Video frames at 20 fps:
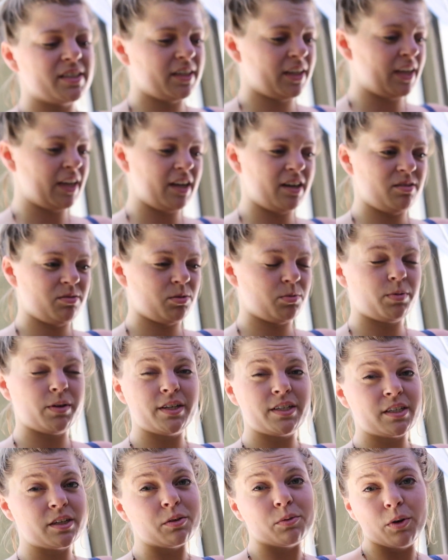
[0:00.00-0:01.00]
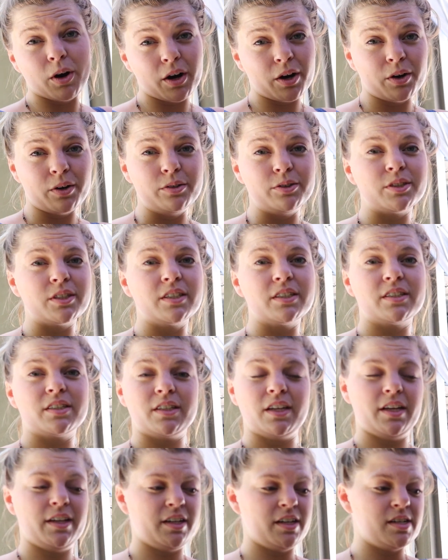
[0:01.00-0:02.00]
I can and replacing what hoses
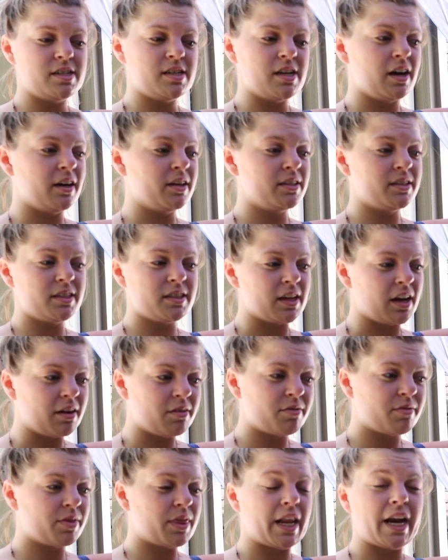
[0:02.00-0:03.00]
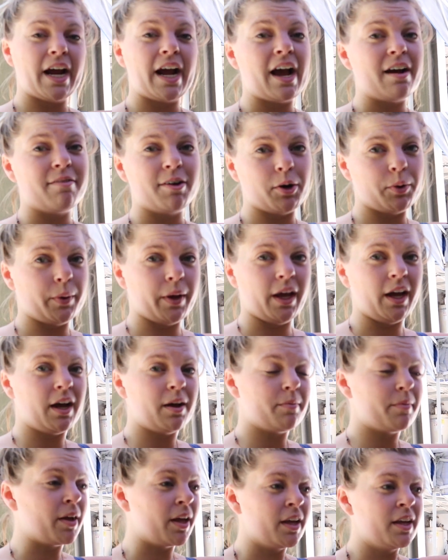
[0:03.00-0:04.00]
and nut stuff that I have
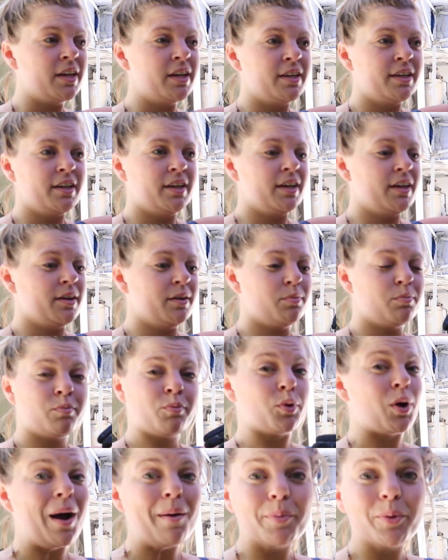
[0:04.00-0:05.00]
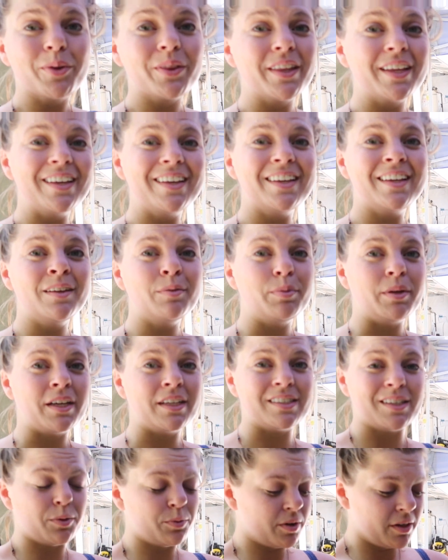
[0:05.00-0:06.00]
OEM properly,
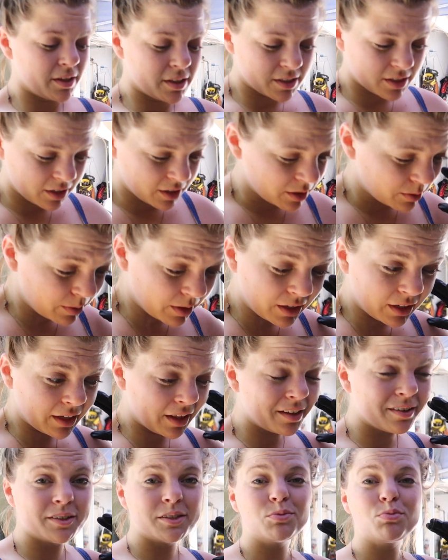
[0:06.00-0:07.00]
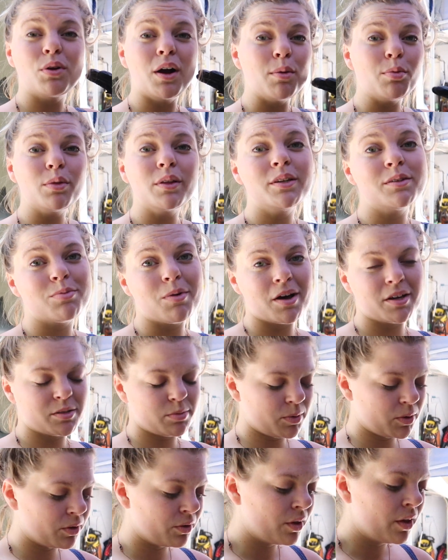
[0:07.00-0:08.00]
because I want this car to be together as properly as
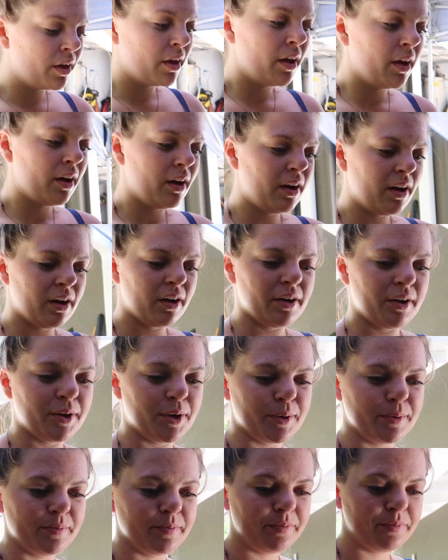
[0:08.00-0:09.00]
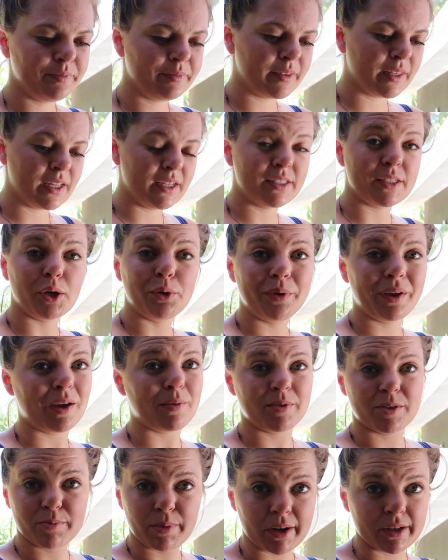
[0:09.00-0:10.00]
possible. As
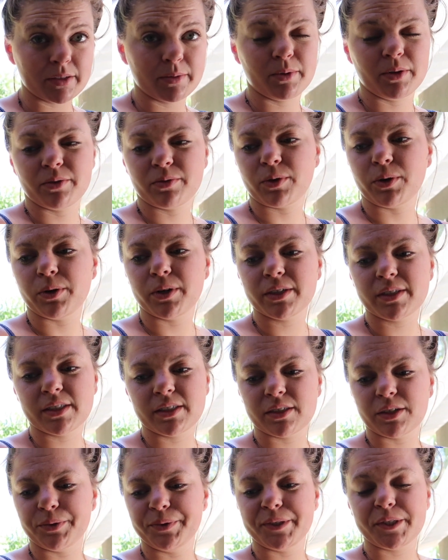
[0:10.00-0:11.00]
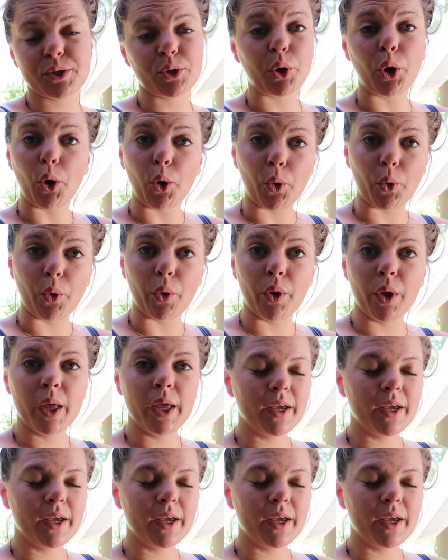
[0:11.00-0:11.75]
OEM as possible, of course, is always the goal